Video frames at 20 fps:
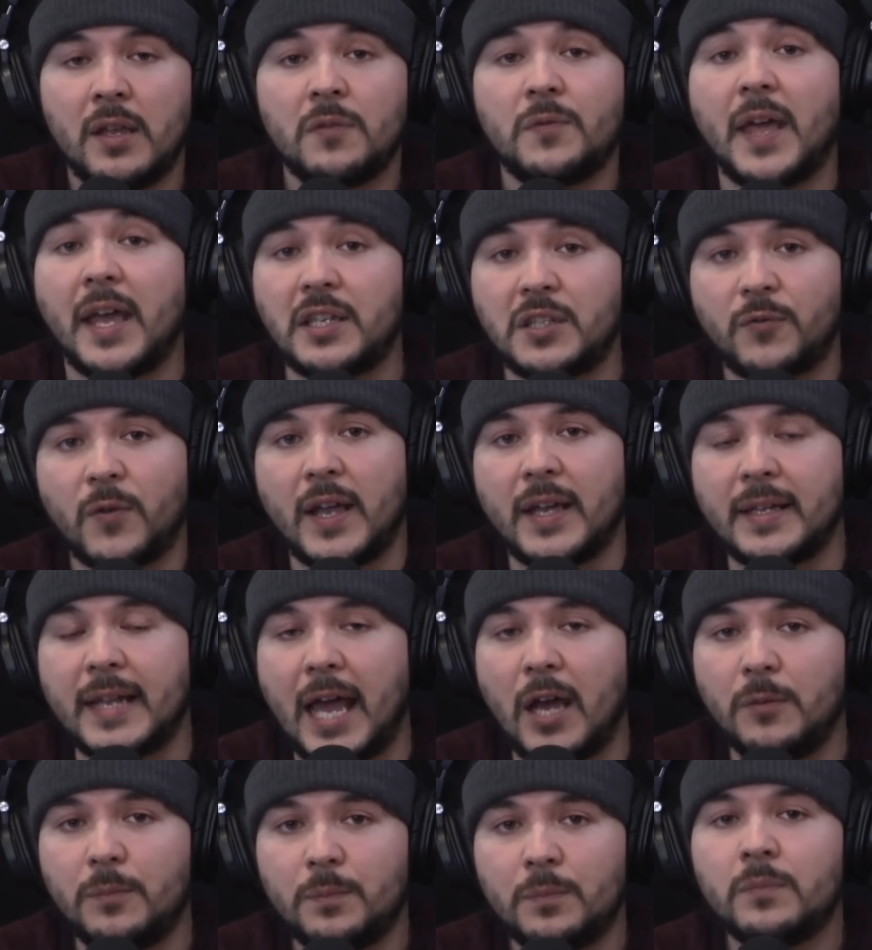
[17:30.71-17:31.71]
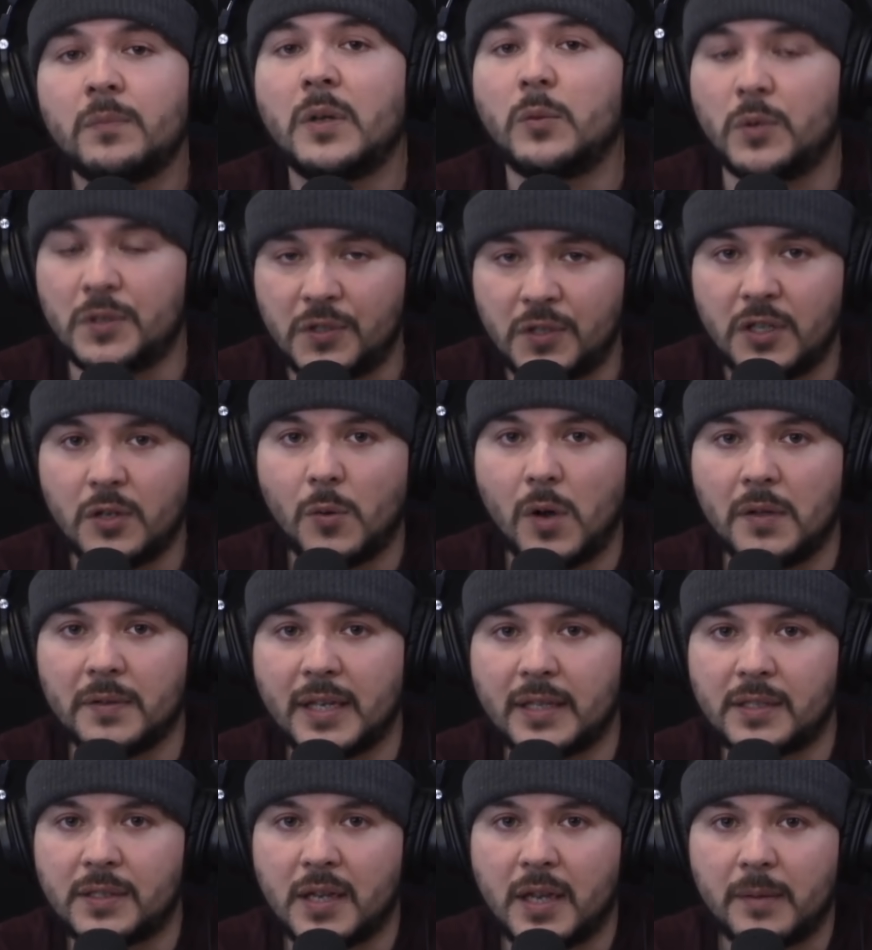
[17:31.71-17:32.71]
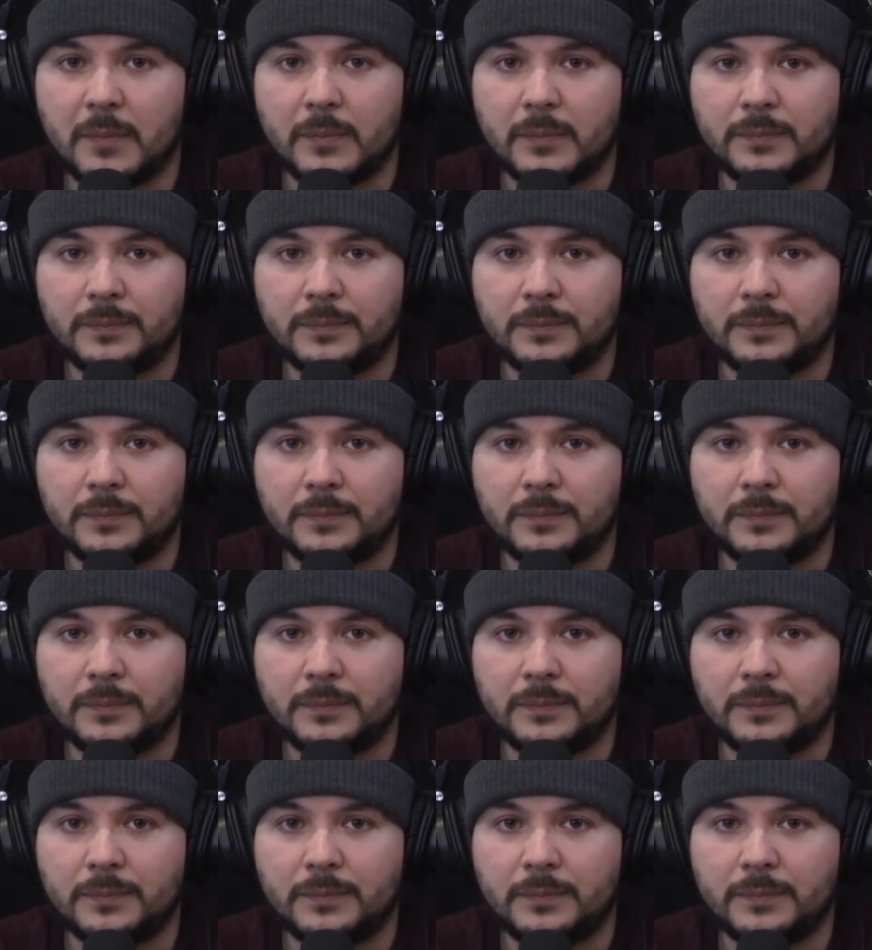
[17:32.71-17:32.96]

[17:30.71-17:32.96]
Thanks for hanging out, and we'll see you all next time.